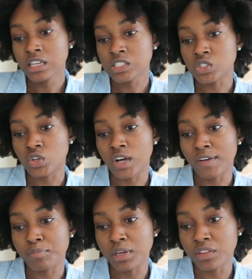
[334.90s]
So
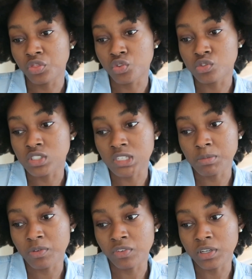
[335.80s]
I've been through
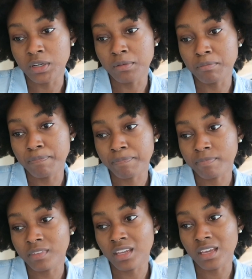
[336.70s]
some of them
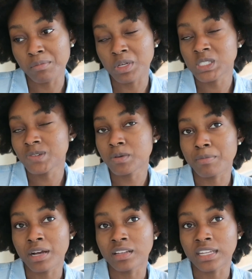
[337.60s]
and most of them are
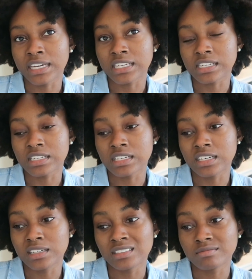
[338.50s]
about like,
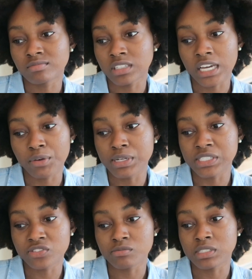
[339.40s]
uh, yeah,
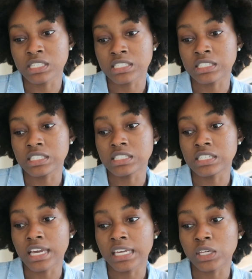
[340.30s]
ranging from 60
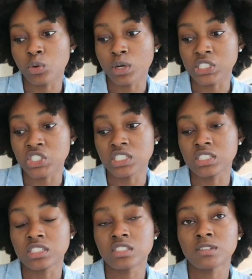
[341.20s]
to 80
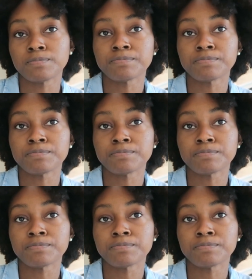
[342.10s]
questions.